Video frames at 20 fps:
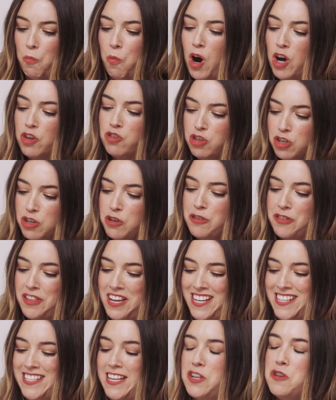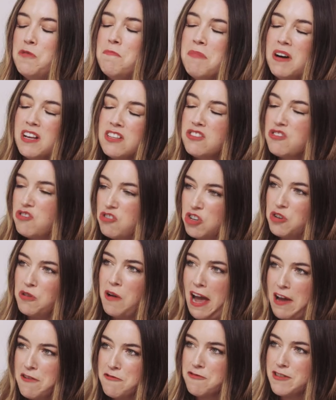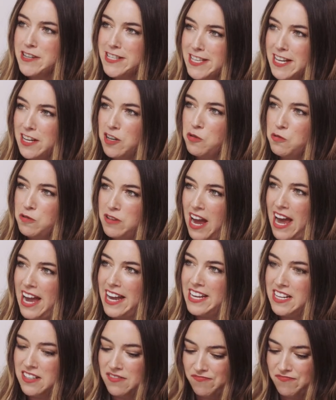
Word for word: what are two things that you must do every single day?